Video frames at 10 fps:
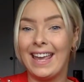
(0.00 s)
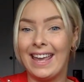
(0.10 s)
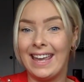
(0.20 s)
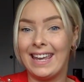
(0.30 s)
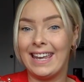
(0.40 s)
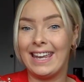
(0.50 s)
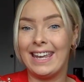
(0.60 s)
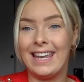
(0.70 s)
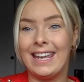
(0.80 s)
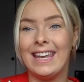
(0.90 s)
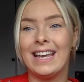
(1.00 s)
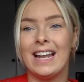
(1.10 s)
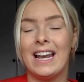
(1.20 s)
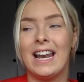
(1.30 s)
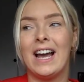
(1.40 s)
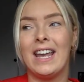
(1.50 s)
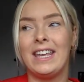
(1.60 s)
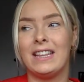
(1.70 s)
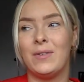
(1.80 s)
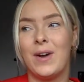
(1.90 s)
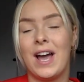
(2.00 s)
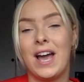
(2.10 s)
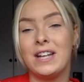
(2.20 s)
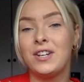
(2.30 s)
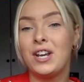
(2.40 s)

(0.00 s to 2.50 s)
E, like in the word